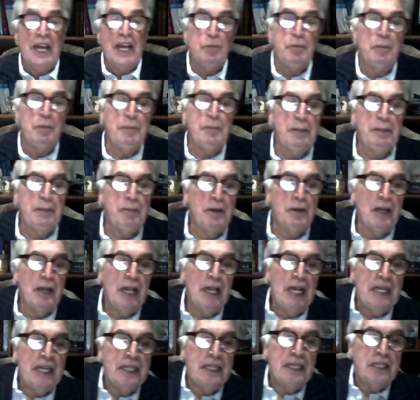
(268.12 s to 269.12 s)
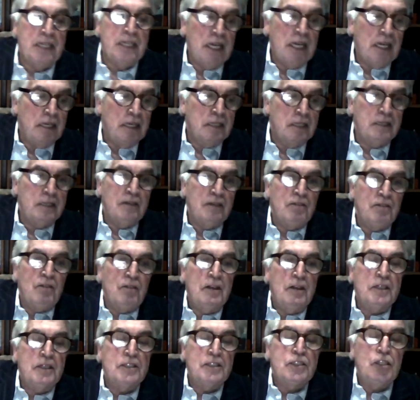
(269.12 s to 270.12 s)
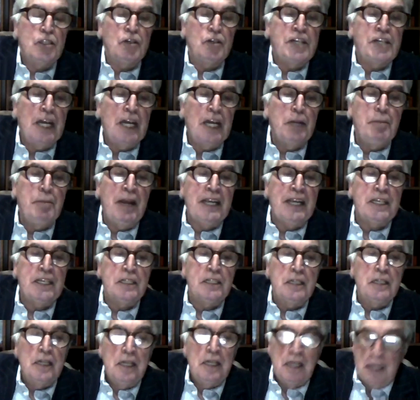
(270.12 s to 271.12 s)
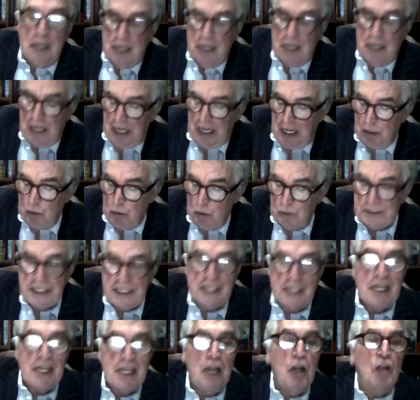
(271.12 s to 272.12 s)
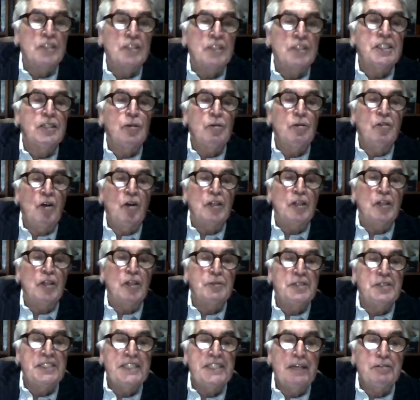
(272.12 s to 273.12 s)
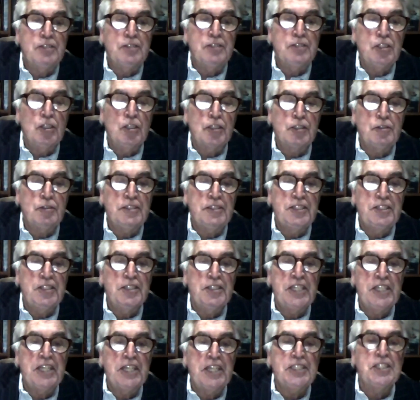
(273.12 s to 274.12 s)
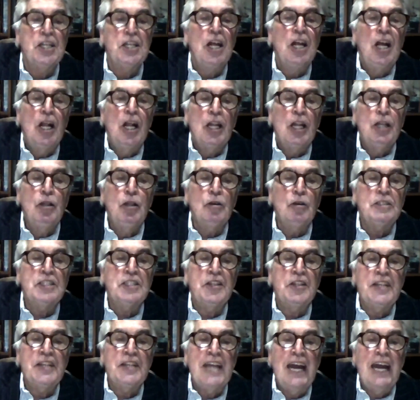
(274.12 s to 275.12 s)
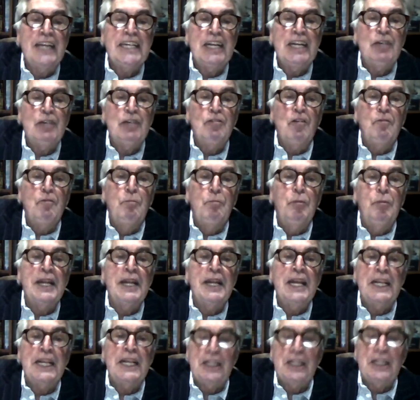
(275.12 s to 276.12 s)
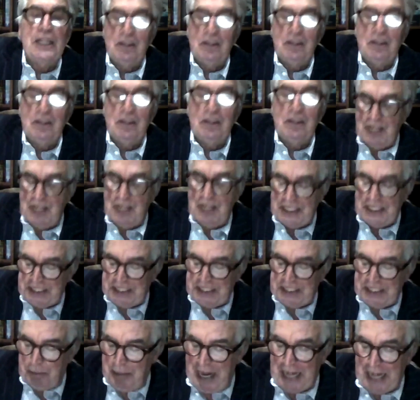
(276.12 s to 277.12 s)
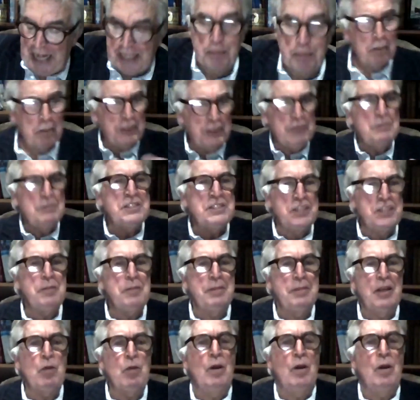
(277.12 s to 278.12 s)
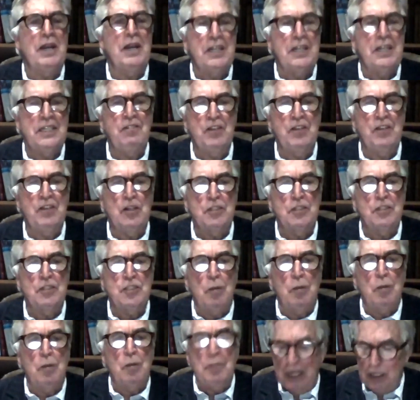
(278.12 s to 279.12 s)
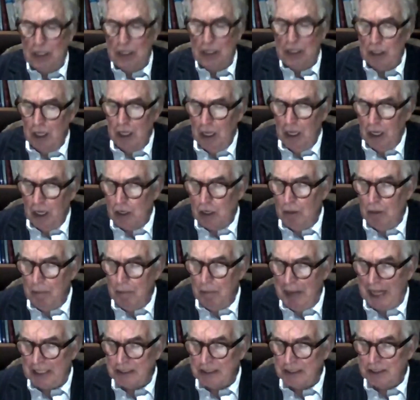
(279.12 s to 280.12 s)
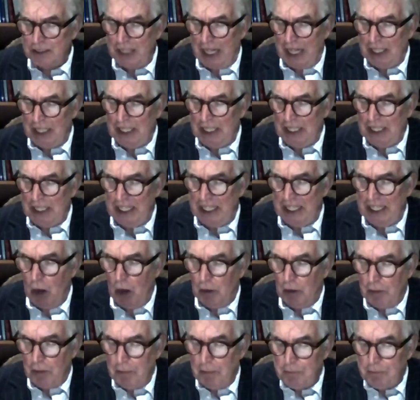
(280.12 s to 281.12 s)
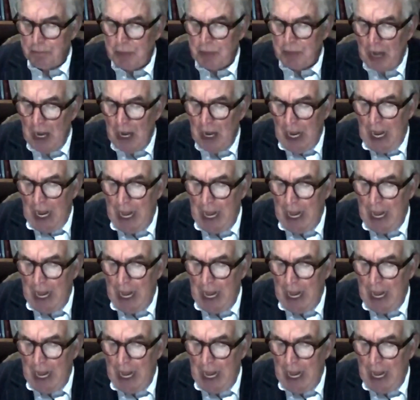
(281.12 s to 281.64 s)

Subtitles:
with the help of people like Tony Ellerbeck, who's had a lot to do, of course, with the South Georgia Association, looked at the idea of bringing the vessel back. But it was going to be quite a difficult job, and I'll come back to that later on.